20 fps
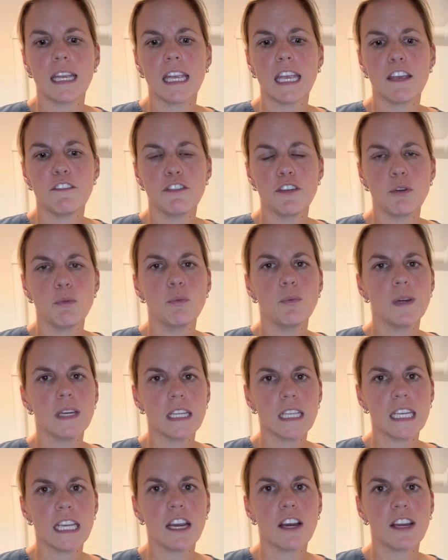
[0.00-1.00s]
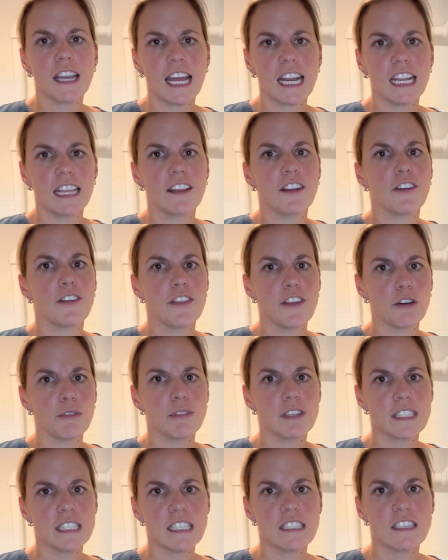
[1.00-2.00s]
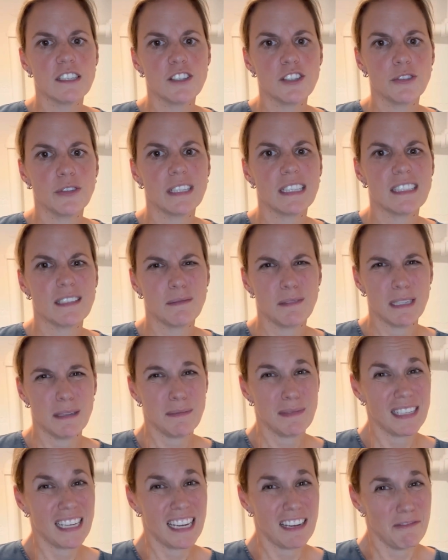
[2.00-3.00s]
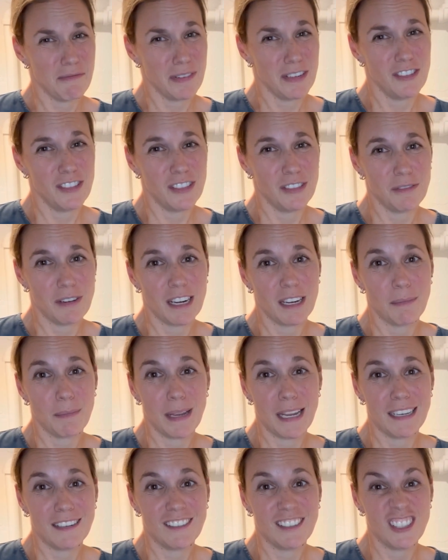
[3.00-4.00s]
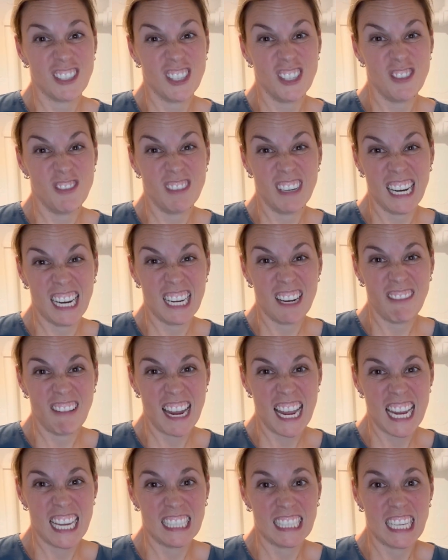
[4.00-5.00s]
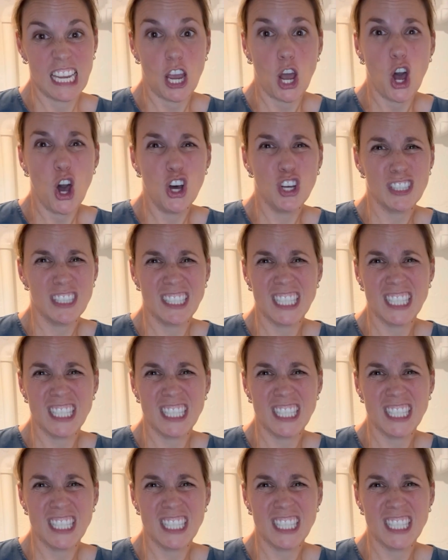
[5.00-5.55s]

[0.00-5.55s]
if you really are getting there and they're resistant to it, sometimes I would just recommend just do it anyway and say, oh,